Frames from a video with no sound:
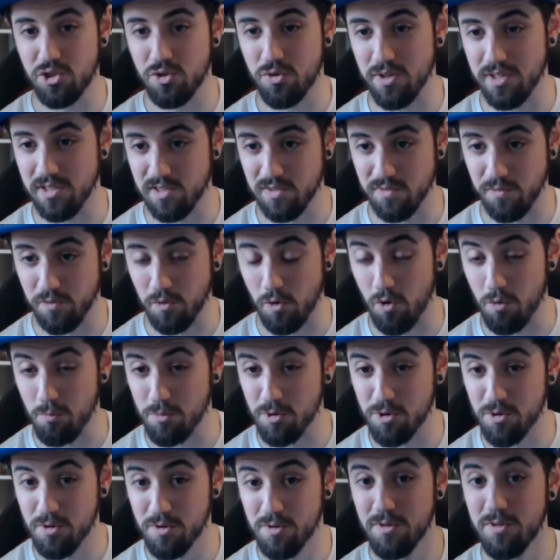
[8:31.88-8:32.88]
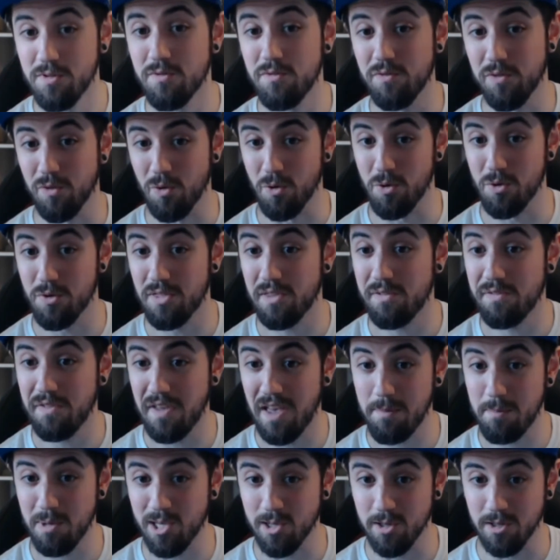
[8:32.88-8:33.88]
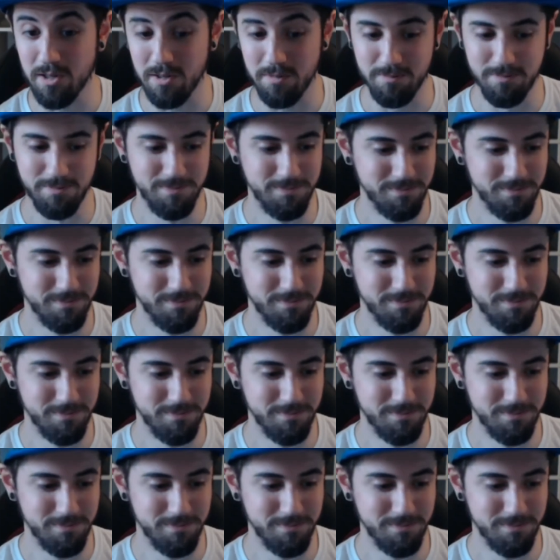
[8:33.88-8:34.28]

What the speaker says: transformer for the famicom,